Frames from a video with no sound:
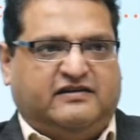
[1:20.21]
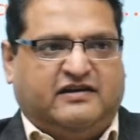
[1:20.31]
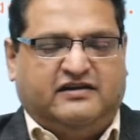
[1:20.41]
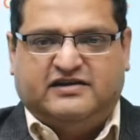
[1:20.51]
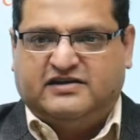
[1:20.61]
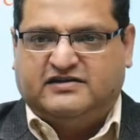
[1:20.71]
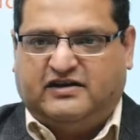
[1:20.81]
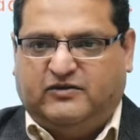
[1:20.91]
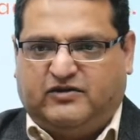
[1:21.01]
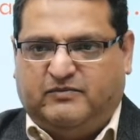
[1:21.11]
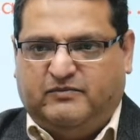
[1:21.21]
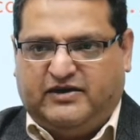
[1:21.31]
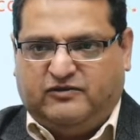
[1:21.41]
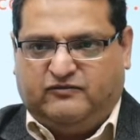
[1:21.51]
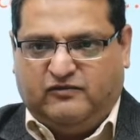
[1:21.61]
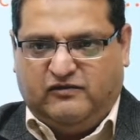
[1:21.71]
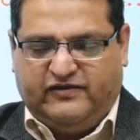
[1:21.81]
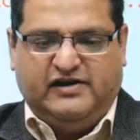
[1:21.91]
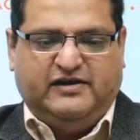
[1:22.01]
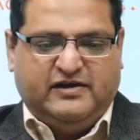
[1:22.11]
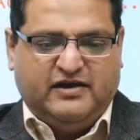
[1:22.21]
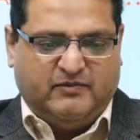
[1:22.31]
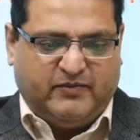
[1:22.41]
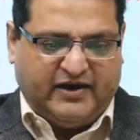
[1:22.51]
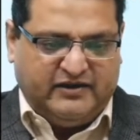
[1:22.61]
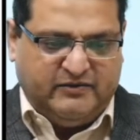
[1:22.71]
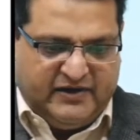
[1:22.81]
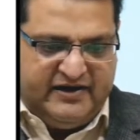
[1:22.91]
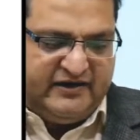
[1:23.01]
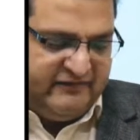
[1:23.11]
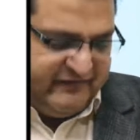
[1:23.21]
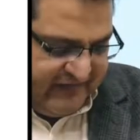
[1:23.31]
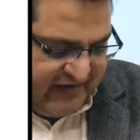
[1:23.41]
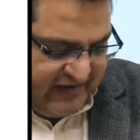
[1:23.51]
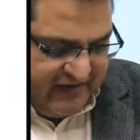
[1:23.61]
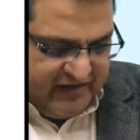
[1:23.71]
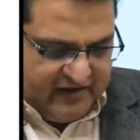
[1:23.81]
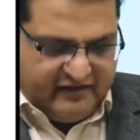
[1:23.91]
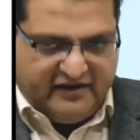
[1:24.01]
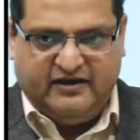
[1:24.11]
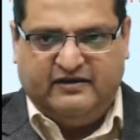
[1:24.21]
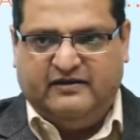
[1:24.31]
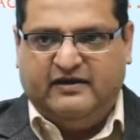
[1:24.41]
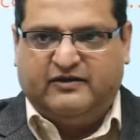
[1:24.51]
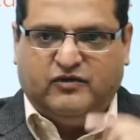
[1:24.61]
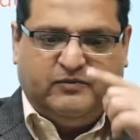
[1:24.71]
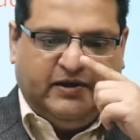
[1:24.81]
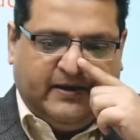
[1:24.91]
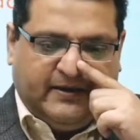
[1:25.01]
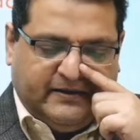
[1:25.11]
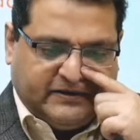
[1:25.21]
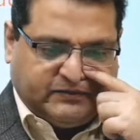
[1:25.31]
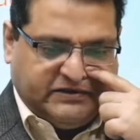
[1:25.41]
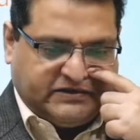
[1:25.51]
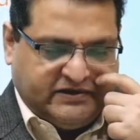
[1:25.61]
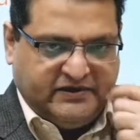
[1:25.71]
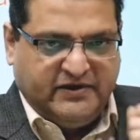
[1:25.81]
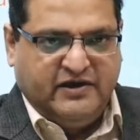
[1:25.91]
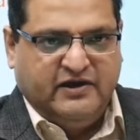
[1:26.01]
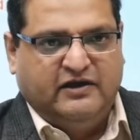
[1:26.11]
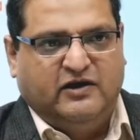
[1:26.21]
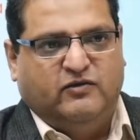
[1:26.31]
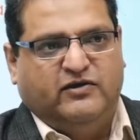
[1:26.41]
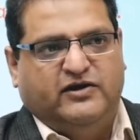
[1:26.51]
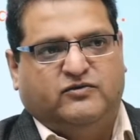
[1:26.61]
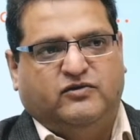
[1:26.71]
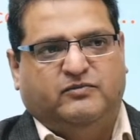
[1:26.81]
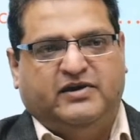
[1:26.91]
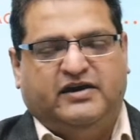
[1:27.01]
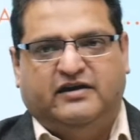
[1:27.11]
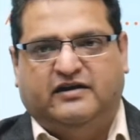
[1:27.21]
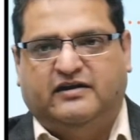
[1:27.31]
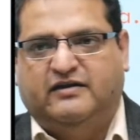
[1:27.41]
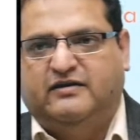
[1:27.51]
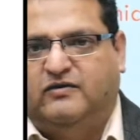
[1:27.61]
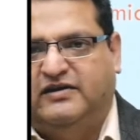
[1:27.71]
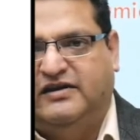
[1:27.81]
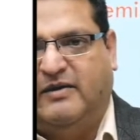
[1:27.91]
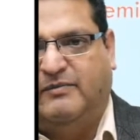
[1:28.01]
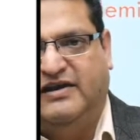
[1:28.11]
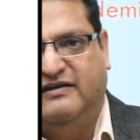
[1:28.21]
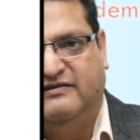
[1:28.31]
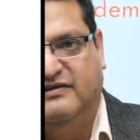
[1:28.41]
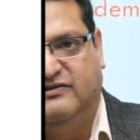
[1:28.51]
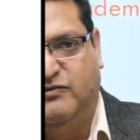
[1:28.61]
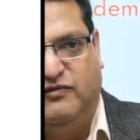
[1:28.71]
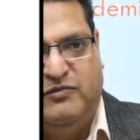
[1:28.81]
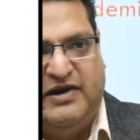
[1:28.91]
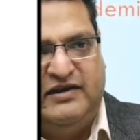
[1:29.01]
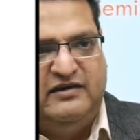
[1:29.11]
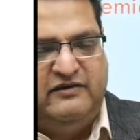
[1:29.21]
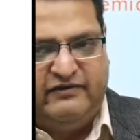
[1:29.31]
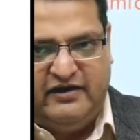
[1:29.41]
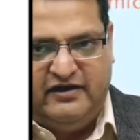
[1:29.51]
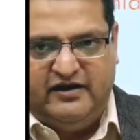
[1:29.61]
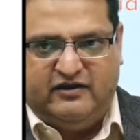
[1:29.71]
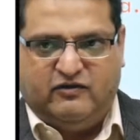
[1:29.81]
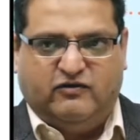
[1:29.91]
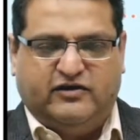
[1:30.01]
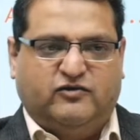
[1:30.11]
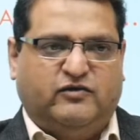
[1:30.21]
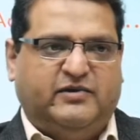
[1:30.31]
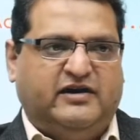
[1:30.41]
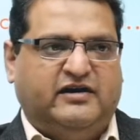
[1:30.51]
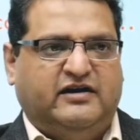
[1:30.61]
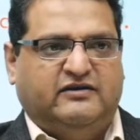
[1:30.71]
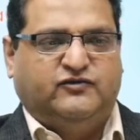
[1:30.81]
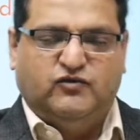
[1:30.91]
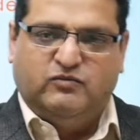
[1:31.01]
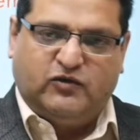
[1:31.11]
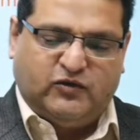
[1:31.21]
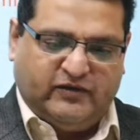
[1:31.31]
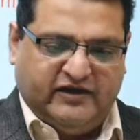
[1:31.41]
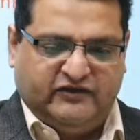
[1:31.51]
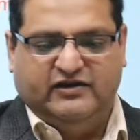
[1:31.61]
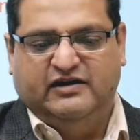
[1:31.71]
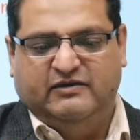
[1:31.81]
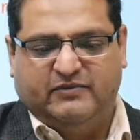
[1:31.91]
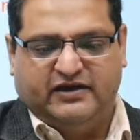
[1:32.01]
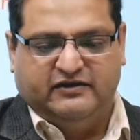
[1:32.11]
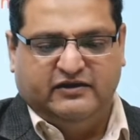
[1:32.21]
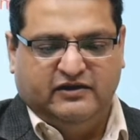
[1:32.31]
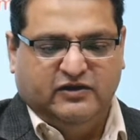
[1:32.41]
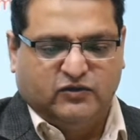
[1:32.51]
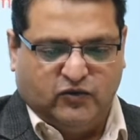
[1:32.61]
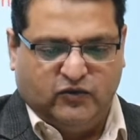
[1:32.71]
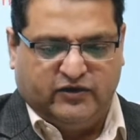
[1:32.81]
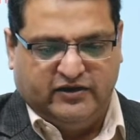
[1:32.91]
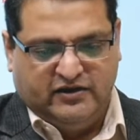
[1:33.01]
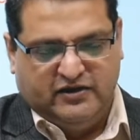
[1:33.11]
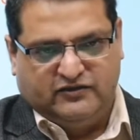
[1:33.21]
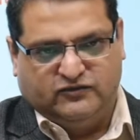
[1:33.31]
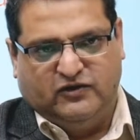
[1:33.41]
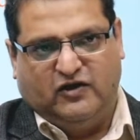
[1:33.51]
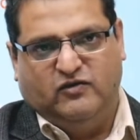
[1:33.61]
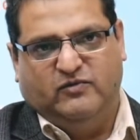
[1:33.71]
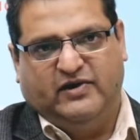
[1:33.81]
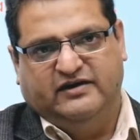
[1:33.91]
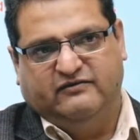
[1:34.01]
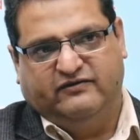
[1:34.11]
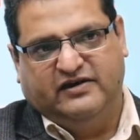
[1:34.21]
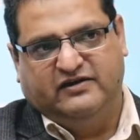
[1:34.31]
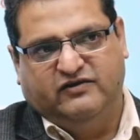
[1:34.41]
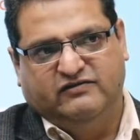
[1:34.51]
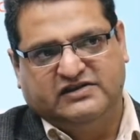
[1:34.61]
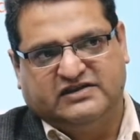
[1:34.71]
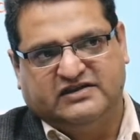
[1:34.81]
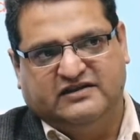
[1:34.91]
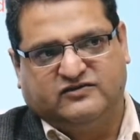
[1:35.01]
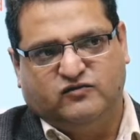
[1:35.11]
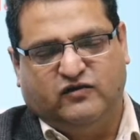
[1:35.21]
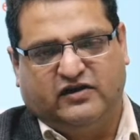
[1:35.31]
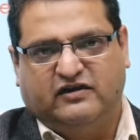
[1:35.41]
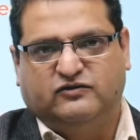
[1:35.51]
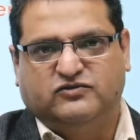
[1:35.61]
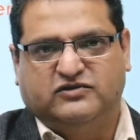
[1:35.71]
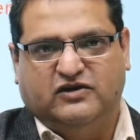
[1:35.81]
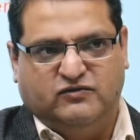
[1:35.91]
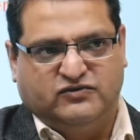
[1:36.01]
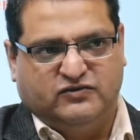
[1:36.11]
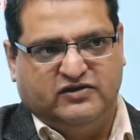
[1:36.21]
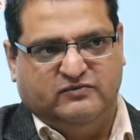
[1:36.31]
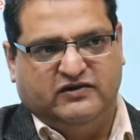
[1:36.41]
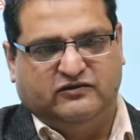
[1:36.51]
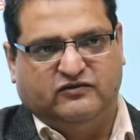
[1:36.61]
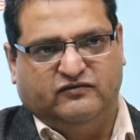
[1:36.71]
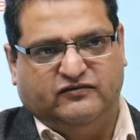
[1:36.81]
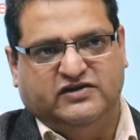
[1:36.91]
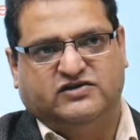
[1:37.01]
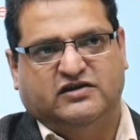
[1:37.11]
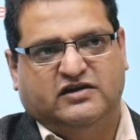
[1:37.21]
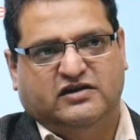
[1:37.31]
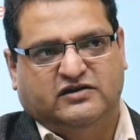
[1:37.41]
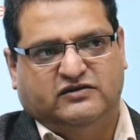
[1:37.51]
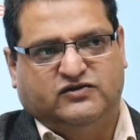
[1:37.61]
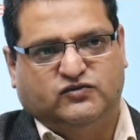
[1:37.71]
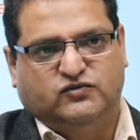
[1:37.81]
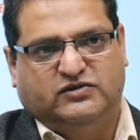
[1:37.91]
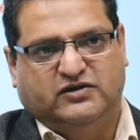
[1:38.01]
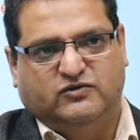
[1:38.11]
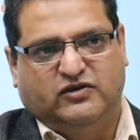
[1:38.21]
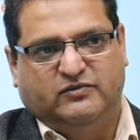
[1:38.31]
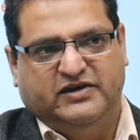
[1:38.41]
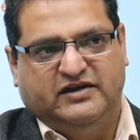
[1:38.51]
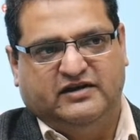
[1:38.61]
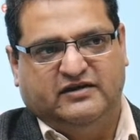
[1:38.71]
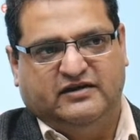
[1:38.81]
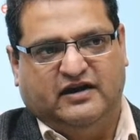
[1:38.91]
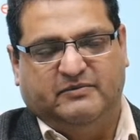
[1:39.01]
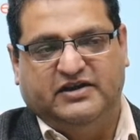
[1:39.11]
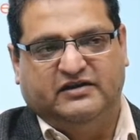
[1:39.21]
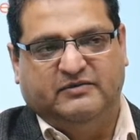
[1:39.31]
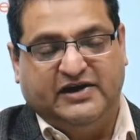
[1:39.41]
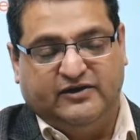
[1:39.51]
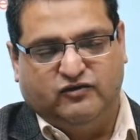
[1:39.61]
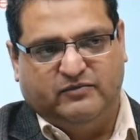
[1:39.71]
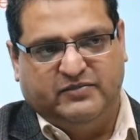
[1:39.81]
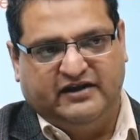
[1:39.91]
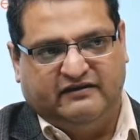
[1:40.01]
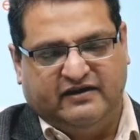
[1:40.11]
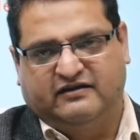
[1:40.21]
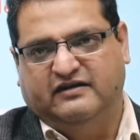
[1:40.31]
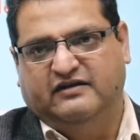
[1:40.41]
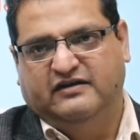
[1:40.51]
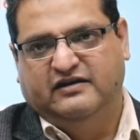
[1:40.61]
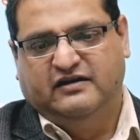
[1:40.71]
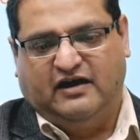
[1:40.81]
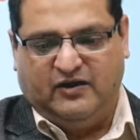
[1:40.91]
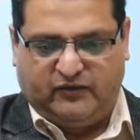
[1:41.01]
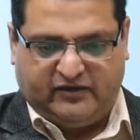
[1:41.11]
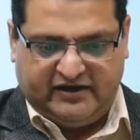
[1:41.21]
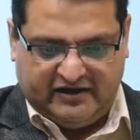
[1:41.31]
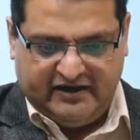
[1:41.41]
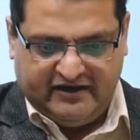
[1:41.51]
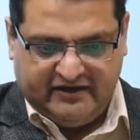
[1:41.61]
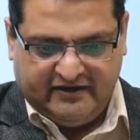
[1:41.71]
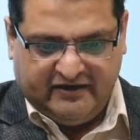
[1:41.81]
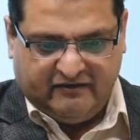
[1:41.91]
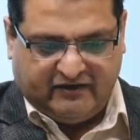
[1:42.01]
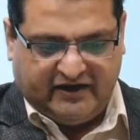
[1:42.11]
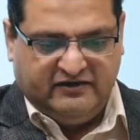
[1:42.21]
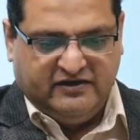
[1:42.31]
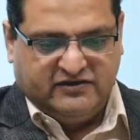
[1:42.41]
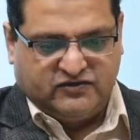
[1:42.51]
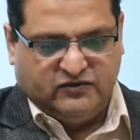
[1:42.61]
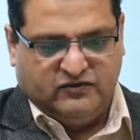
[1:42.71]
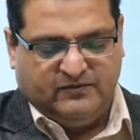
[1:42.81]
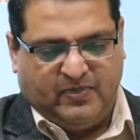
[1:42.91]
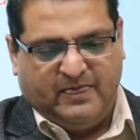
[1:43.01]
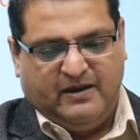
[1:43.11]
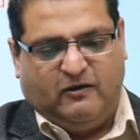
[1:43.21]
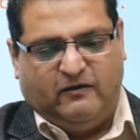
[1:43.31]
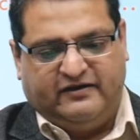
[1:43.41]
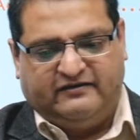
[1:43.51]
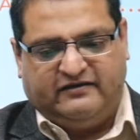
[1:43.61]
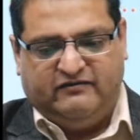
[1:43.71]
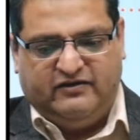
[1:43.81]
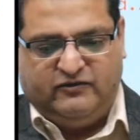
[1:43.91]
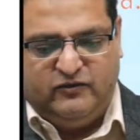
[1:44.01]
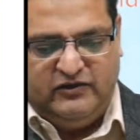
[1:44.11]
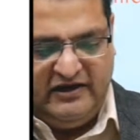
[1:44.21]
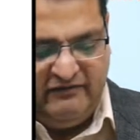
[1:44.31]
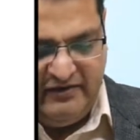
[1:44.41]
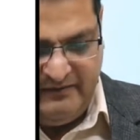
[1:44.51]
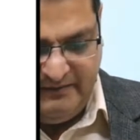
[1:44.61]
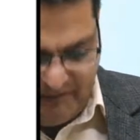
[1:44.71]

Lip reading: conditions are not met or fulfilled by the plaintiff, then it could be dismissed. Now, it could be done on the applications moved by the defendant or it could be done suo motu as well by the court. So, now my dear friends, we will see as to what are those grounds on the basis of which the suit could be, the plaint could be rejected outrightly, fine. So, Order 7 Rule 11